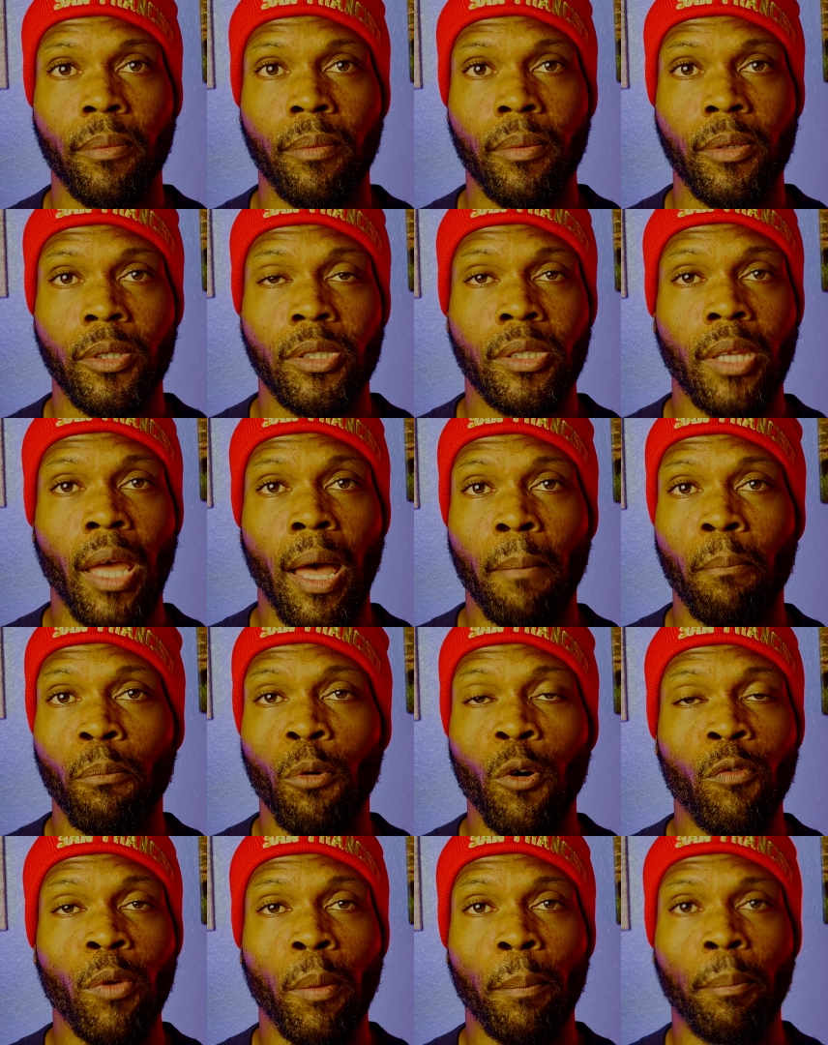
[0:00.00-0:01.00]
Stop
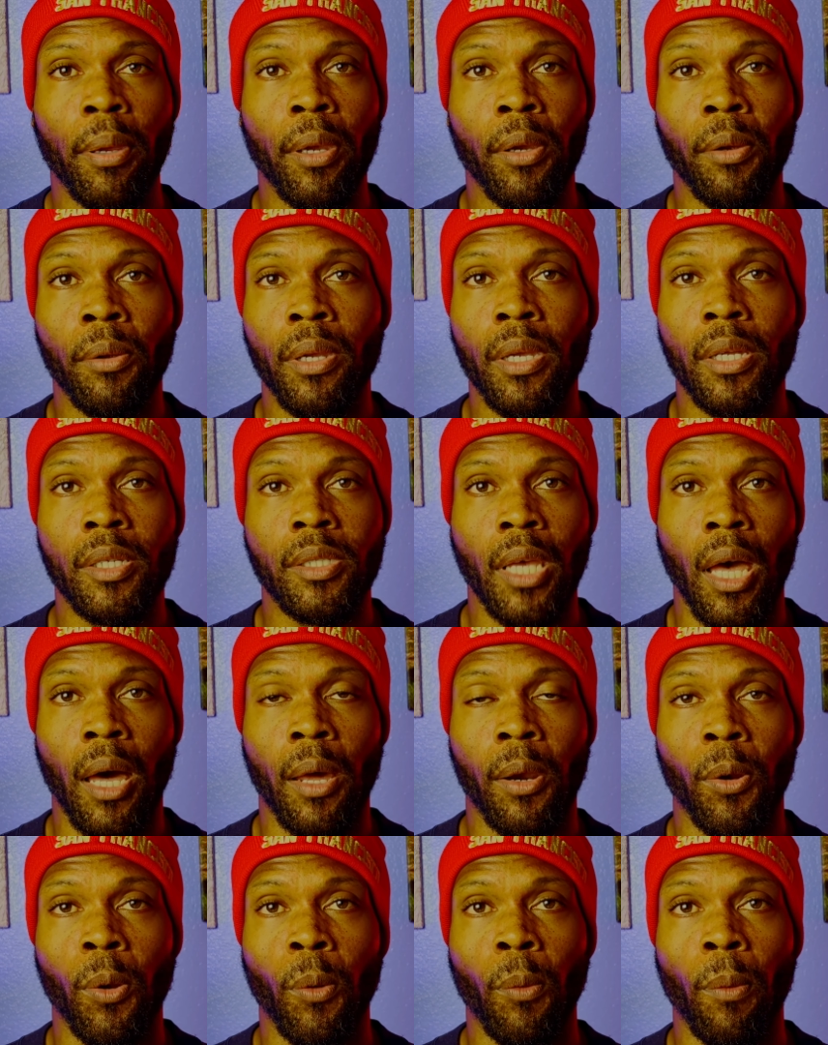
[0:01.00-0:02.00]
moving periods
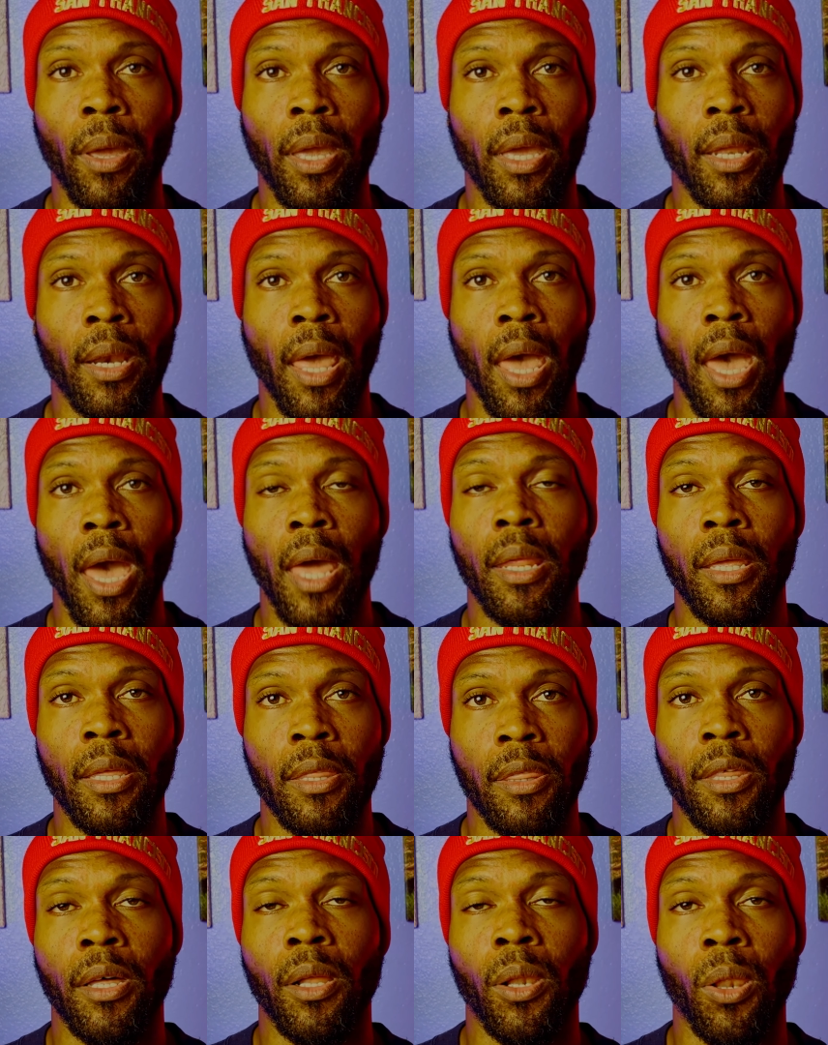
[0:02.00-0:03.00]
out of the way and
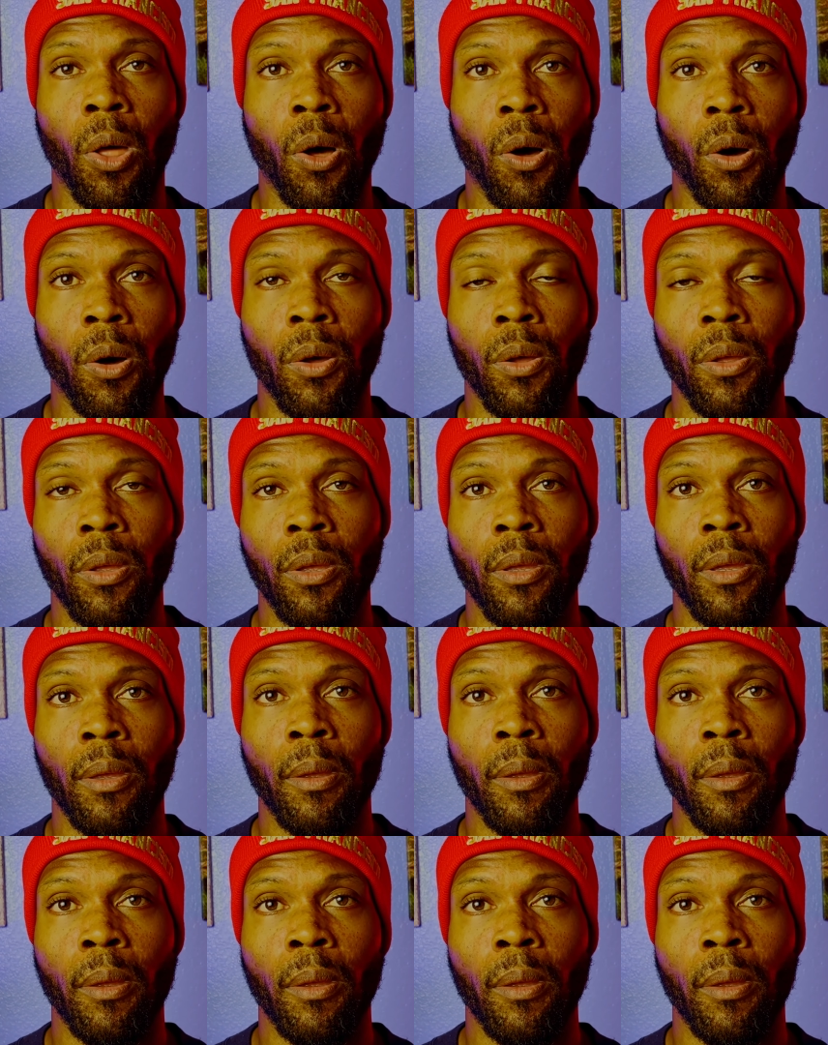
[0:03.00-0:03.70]
adding the law.